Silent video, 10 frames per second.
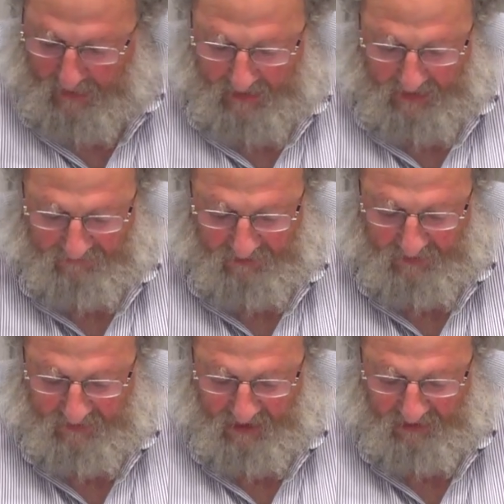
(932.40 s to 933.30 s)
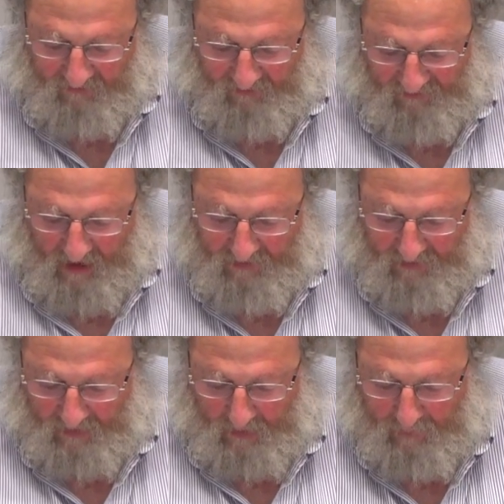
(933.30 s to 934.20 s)
and after the death of her father,
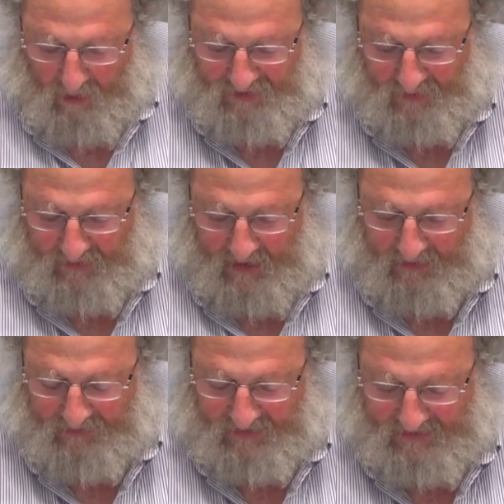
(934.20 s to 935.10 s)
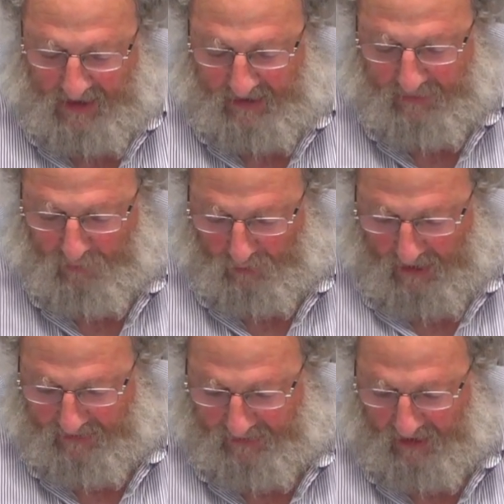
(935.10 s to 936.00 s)
the composer and cantor Zaki
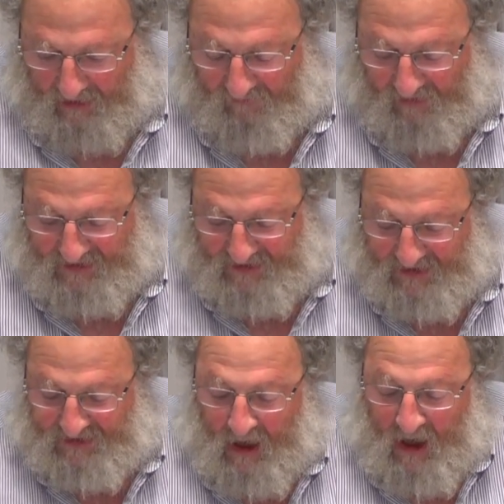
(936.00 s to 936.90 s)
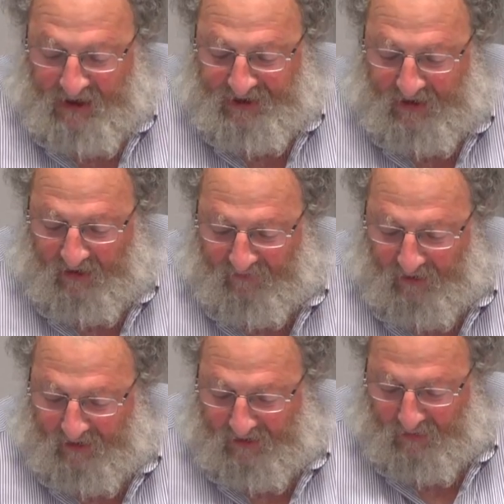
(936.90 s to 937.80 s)
Murad in 1946, she
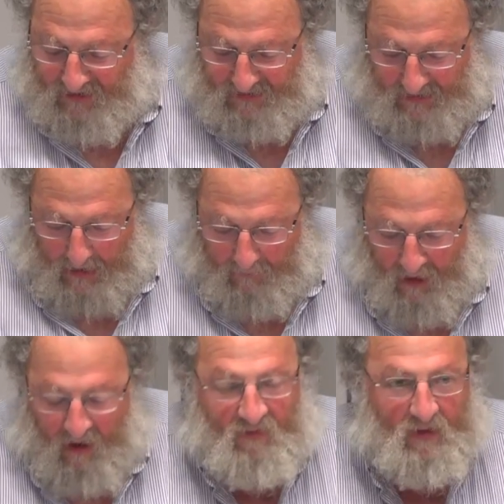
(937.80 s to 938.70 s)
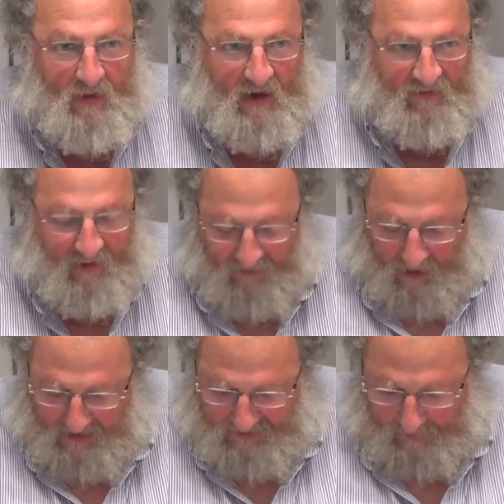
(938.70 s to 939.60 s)
converted to Islam for the benefit of her
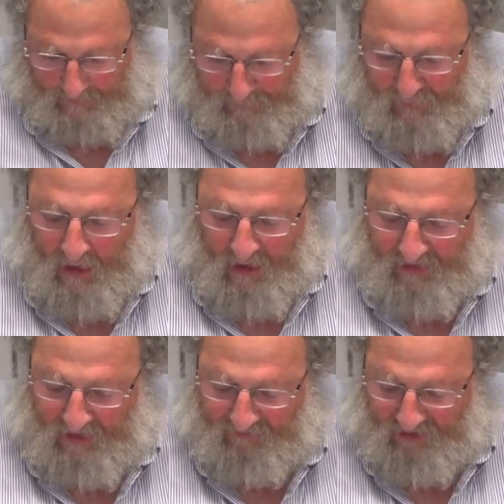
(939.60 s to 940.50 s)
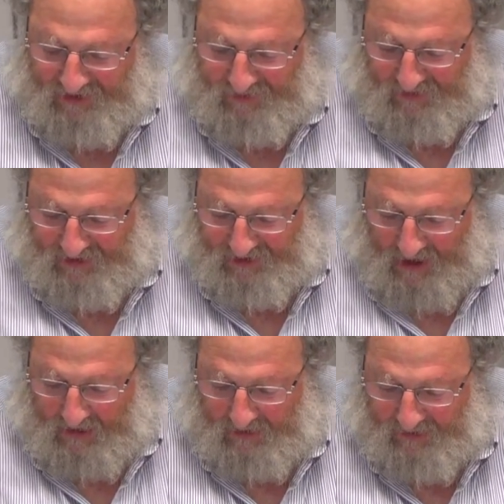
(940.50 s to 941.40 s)
husband. The conversion was a
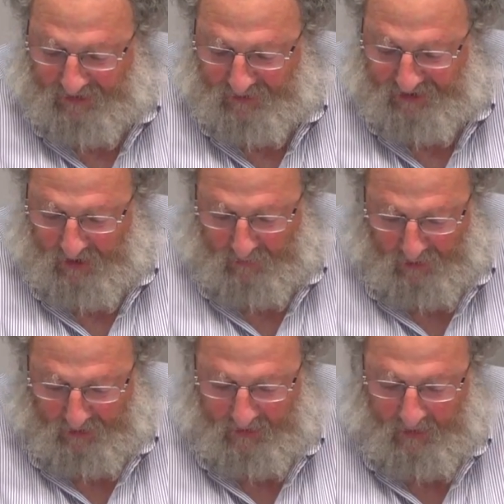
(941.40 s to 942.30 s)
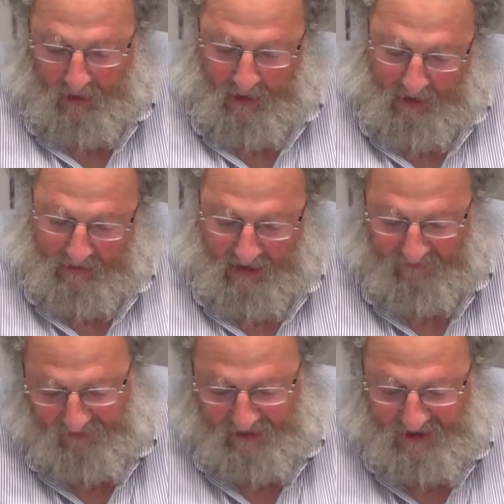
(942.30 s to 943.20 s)
shock to the Jewish community, and
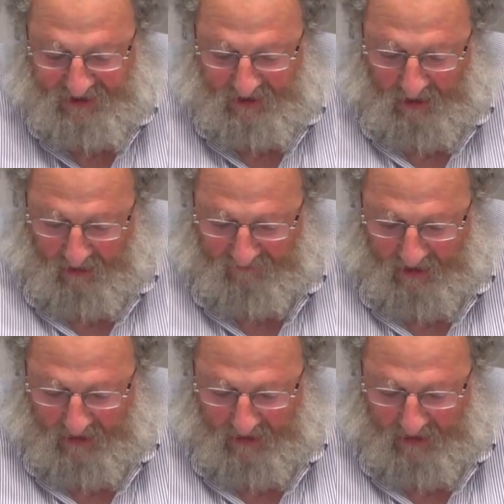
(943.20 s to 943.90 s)
after that she cut off